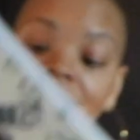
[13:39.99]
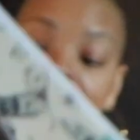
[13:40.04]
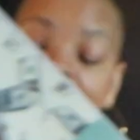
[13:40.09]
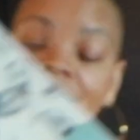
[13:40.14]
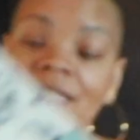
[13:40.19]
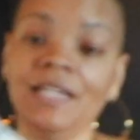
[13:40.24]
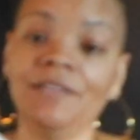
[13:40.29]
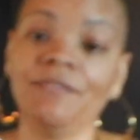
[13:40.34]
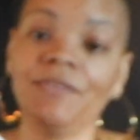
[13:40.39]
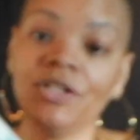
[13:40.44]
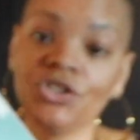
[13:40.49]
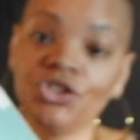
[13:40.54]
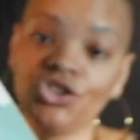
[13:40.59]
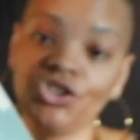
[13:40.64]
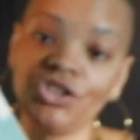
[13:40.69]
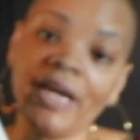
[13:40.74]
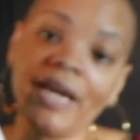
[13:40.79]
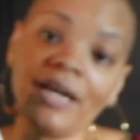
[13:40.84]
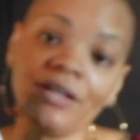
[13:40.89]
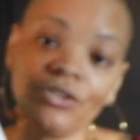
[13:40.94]
savings
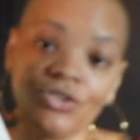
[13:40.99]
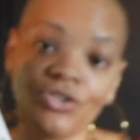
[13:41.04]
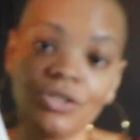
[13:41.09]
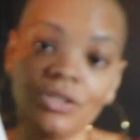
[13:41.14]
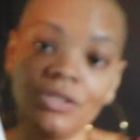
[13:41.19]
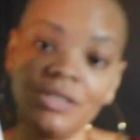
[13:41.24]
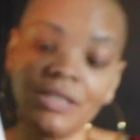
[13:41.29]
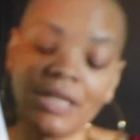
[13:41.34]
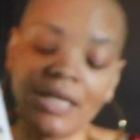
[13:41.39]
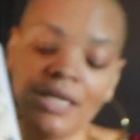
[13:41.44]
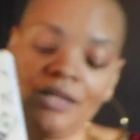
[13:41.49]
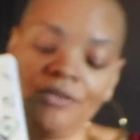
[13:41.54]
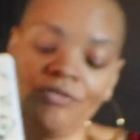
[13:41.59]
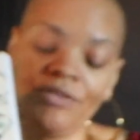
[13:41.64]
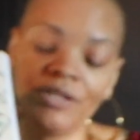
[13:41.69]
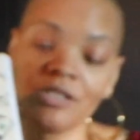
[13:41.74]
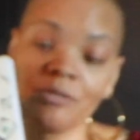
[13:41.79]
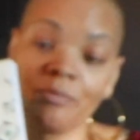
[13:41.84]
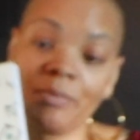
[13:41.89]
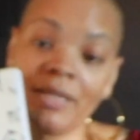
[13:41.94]
challenges in
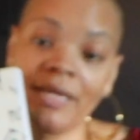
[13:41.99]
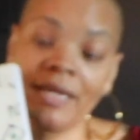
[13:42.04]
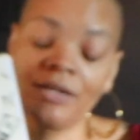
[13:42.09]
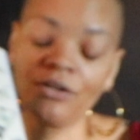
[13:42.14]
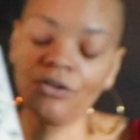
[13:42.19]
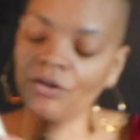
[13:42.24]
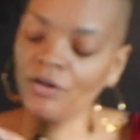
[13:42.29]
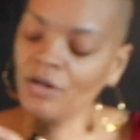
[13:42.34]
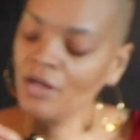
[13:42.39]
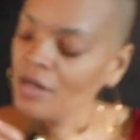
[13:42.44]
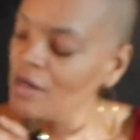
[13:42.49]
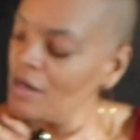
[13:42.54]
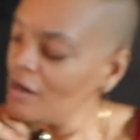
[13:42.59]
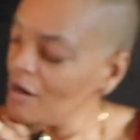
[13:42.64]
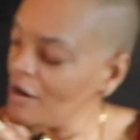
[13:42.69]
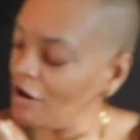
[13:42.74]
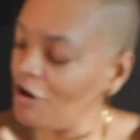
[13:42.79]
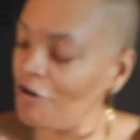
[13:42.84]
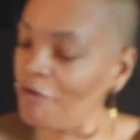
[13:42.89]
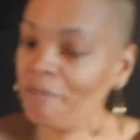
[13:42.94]
this planner
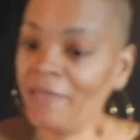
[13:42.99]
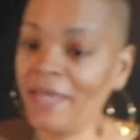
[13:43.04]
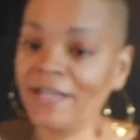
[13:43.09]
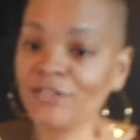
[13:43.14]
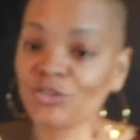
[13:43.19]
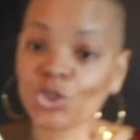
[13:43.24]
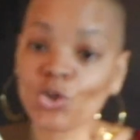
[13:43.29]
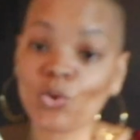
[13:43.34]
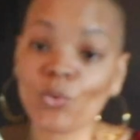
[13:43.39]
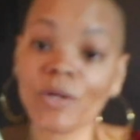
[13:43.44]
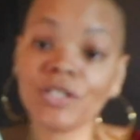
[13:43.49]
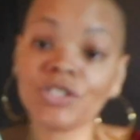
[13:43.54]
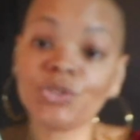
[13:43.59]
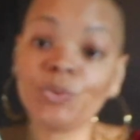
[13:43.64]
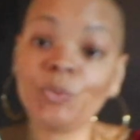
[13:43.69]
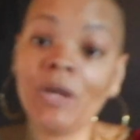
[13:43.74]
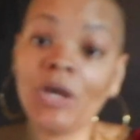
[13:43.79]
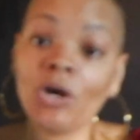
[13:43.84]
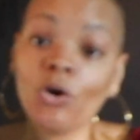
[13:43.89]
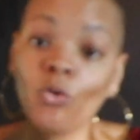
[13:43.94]
that's going to
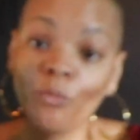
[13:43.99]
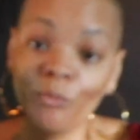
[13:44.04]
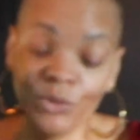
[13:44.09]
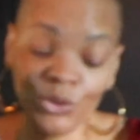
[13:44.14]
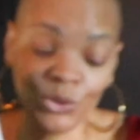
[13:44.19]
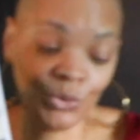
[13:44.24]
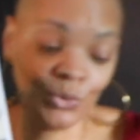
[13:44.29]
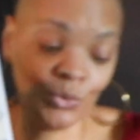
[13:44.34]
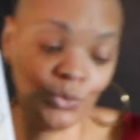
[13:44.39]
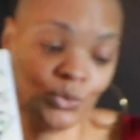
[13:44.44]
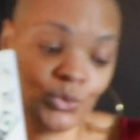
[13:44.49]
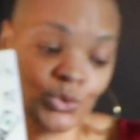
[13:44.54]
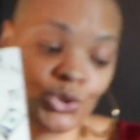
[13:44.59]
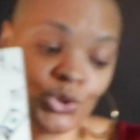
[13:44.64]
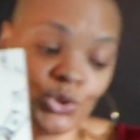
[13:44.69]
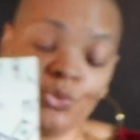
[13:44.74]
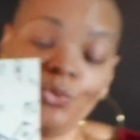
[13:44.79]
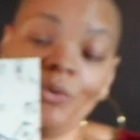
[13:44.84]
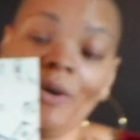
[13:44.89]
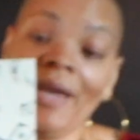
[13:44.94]
help you
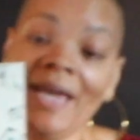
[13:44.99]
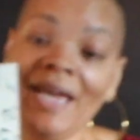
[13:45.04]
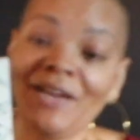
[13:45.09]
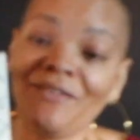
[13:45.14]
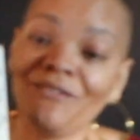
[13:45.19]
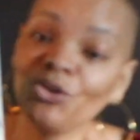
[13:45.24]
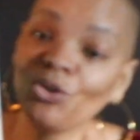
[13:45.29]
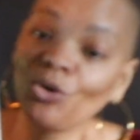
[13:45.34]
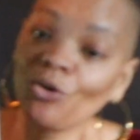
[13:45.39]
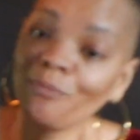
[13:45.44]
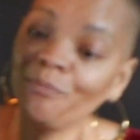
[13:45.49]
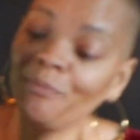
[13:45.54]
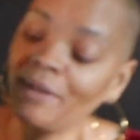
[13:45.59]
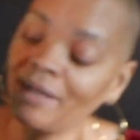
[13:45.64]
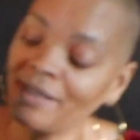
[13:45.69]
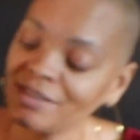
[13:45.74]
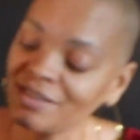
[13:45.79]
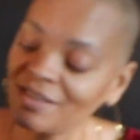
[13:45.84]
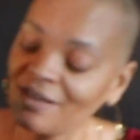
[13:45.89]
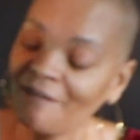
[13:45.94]
to have your
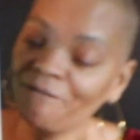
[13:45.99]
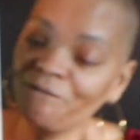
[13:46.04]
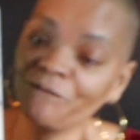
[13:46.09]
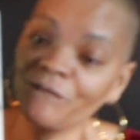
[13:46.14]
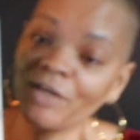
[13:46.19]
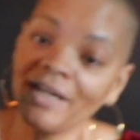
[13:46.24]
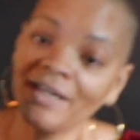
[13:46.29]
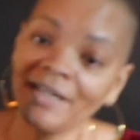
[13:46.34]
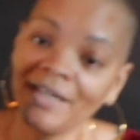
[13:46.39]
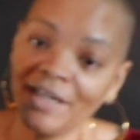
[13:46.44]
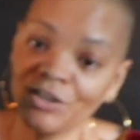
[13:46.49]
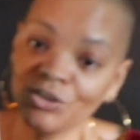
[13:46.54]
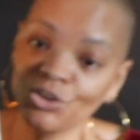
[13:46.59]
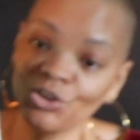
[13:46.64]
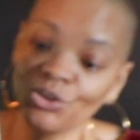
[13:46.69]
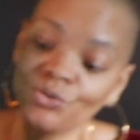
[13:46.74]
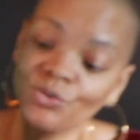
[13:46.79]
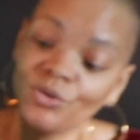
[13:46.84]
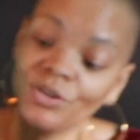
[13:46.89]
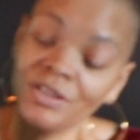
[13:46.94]
best
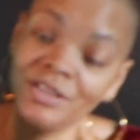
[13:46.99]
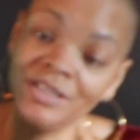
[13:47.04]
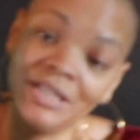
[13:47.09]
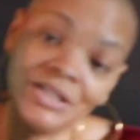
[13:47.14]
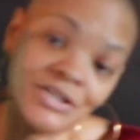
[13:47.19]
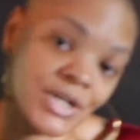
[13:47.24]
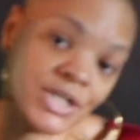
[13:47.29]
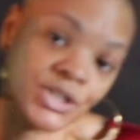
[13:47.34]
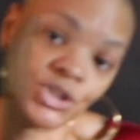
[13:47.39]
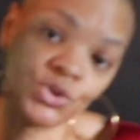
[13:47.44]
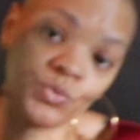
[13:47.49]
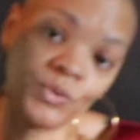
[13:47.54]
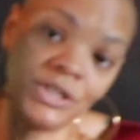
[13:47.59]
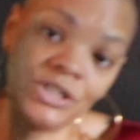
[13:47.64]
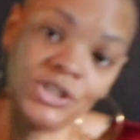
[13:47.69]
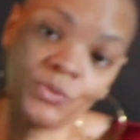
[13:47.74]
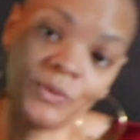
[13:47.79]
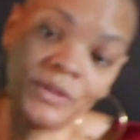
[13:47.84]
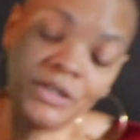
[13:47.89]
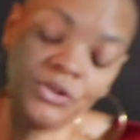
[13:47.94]
financial year in
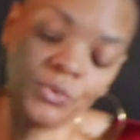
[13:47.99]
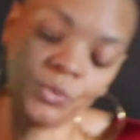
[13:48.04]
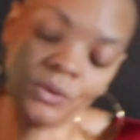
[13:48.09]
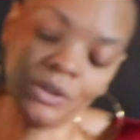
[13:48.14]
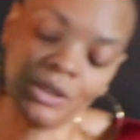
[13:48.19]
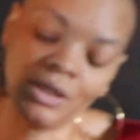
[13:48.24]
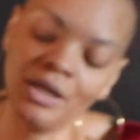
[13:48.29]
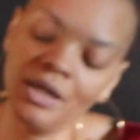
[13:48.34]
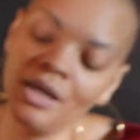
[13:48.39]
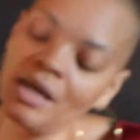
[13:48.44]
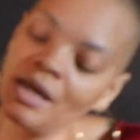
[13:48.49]
2023.